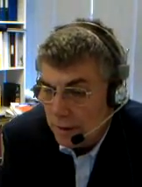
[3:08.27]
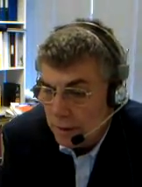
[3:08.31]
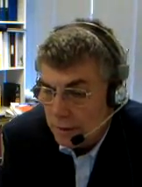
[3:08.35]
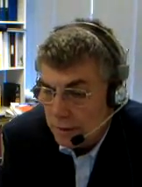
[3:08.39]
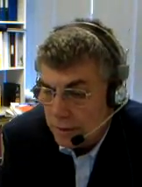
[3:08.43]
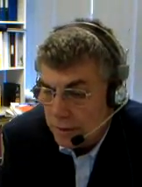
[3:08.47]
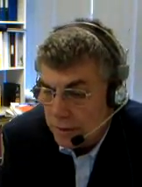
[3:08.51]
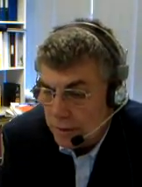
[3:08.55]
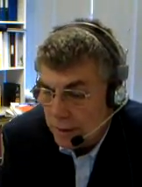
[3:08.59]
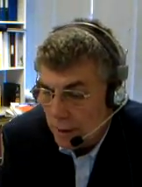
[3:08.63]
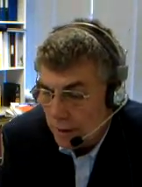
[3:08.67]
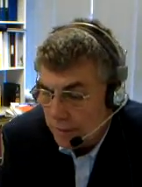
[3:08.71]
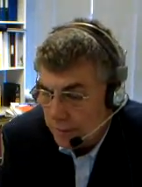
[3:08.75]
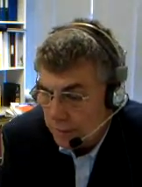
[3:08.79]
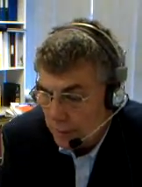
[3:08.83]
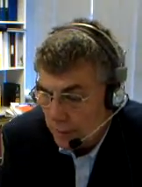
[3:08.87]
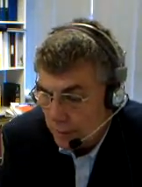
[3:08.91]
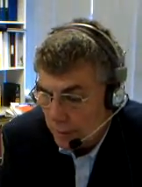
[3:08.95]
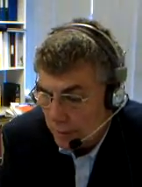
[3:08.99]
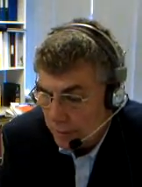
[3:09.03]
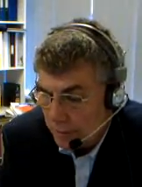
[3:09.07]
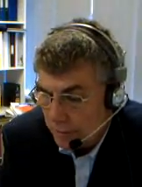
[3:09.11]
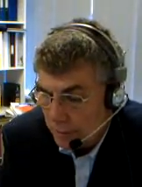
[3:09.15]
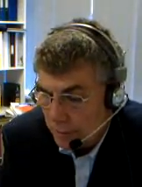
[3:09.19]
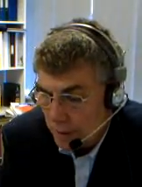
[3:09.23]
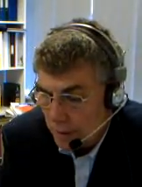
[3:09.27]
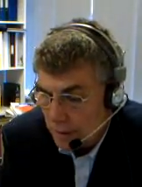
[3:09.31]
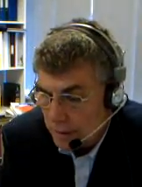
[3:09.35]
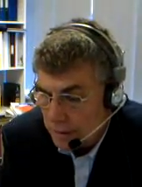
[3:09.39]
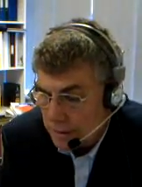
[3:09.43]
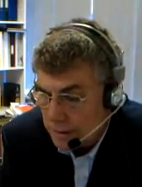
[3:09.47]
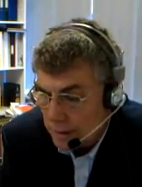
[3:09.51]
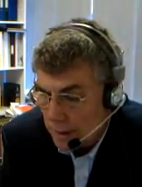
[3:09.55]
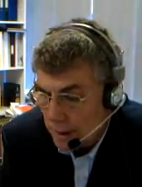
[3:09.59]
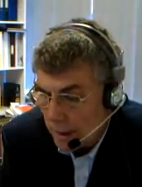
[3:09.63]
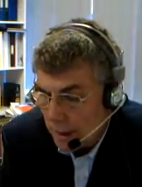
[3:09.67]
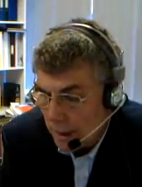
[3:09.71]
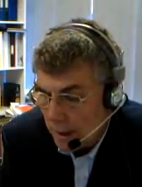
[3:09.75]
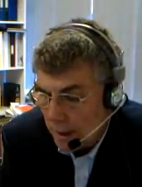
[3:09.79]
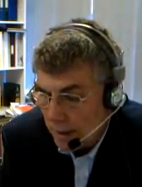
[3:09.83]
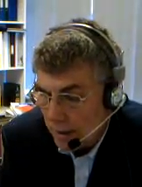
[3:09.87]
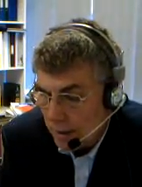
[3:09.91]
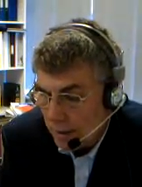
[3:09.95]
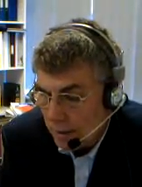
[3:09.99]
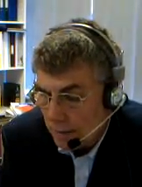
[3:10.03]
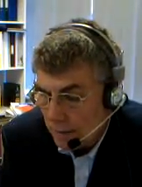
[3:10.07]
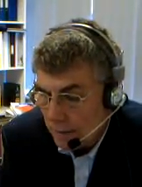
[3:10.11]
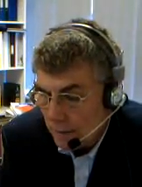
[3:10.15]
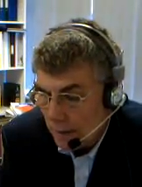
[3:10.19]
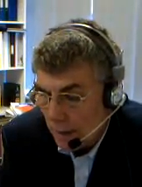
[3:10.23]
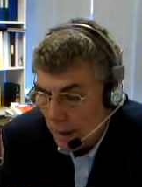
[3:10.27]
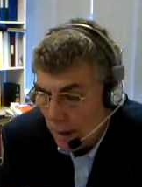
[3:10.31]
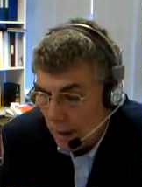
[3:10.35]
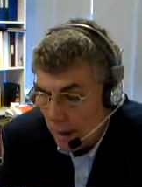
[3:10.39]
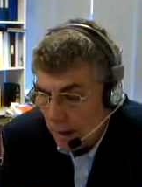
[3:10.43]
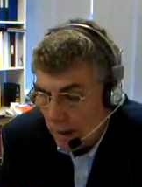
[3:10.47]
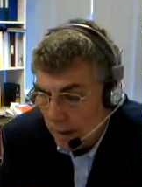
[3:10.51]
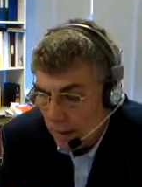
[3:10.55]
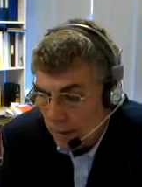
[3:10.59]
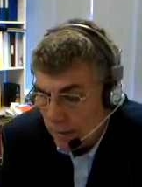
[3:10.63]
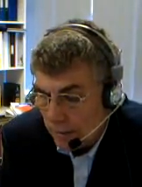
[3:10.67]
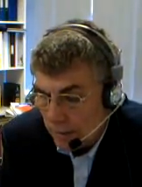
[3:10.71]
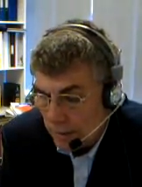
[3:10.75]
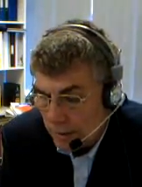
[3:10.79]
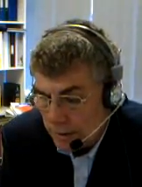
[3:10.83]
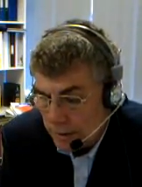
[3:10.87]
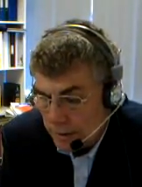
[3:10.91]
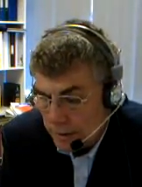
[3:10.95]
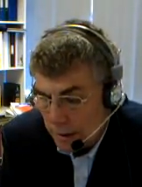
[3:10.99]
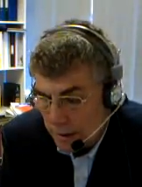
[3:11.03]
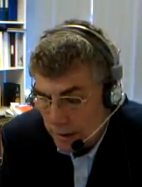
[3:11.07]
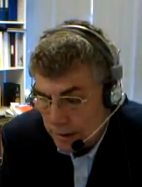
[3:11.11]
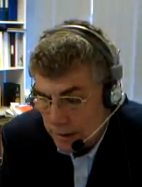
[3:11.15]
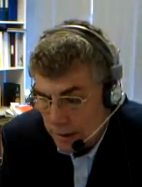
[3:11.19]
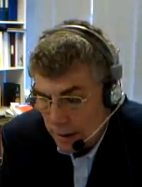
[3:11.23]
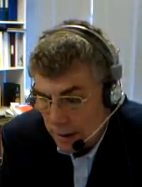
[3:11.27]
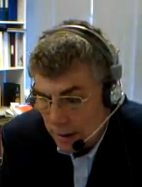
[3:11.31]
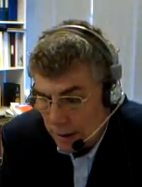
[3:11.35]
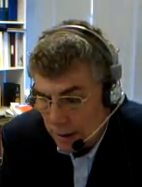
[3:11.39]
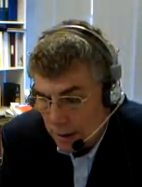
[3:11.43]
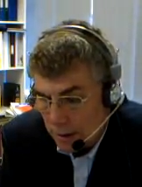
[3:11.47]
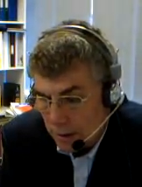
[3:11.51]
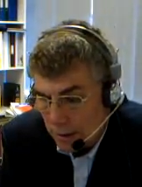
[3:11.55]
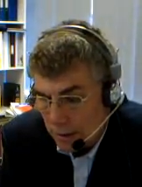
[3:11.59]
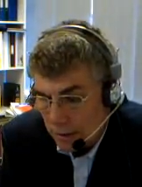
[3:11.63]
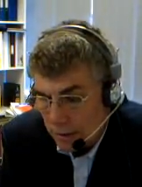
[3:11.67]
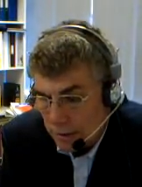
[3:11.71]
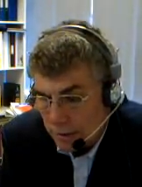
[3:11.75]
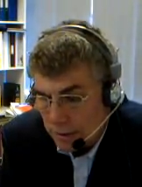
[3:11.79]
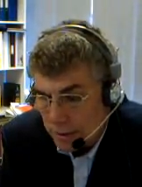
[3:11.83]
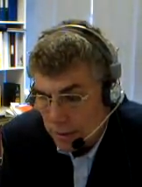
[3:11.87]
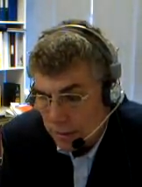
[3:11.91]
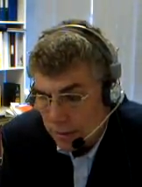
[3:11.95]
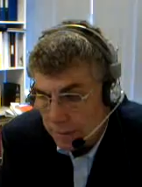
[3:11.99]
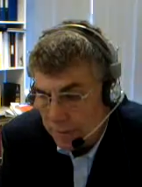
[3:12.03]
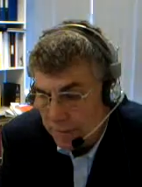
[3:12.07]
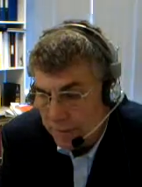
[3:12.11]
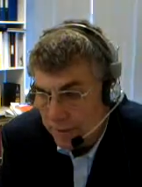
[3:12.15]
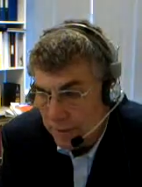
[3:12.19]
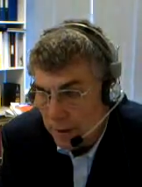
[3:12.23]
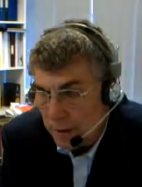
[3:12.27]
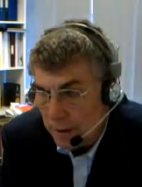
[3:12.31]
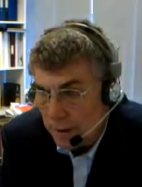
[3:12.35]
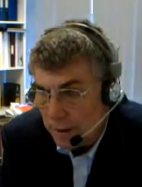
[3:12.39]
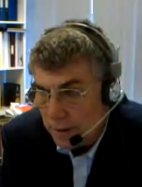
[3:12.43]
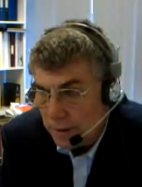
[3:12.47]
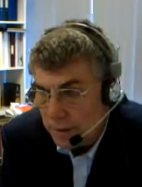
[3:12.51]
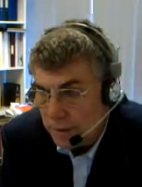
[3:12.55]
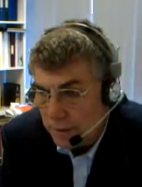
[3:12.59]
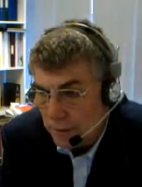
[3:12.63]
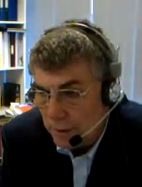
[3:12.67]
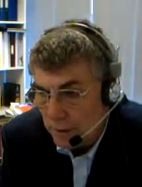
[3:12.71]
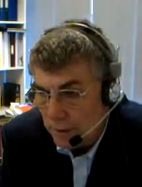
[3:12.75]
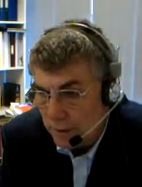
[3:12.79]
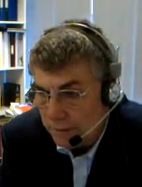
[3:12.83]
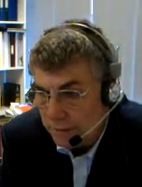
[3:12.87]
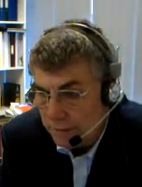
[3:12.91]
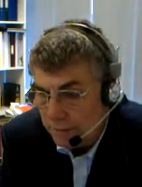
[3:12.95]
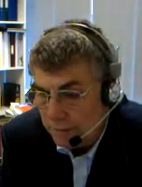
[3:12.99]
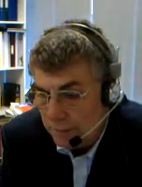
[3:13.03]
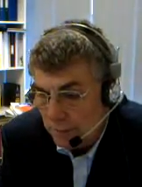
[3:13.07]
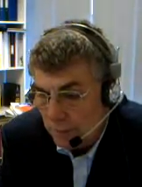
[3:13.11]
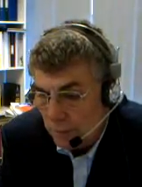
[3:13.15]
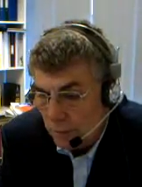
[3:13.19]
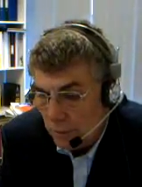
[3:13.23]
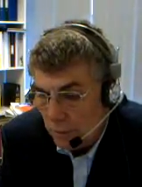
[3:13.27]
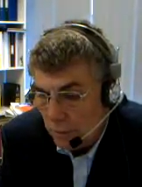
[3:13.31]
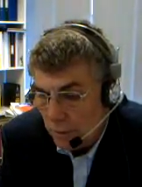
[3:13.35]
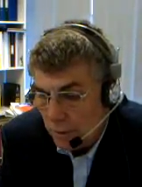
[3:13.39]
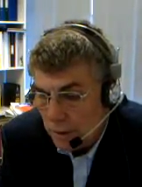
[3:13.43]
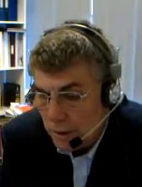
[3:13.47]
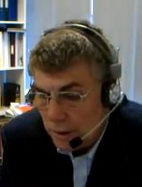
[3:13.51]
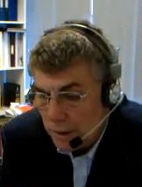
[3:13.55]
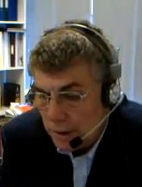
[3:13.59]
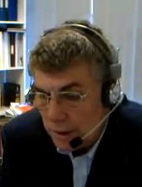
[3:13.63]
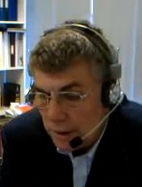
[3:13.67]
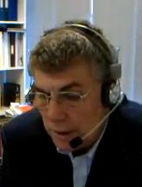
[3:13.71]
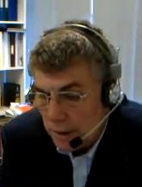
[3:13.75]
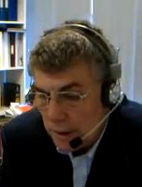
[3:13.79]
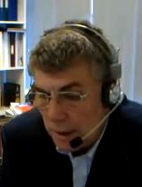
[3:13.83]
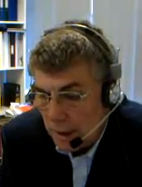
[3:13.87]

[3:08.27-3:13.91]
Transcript: There's a chapter on trust there which sets out the concepts fairly straightforward,